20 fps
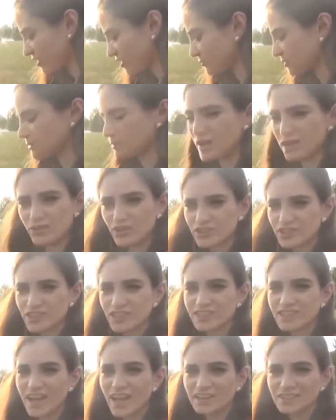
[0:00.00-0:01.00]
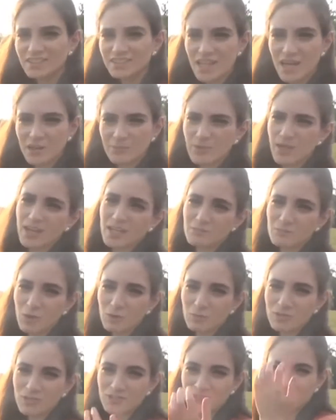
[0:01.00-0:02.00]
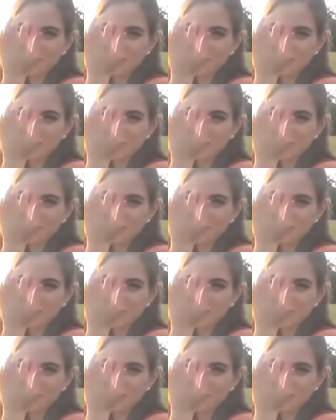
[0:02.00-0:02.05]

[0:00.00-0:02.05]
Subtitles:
The battery is gonna die on this camera at any moment.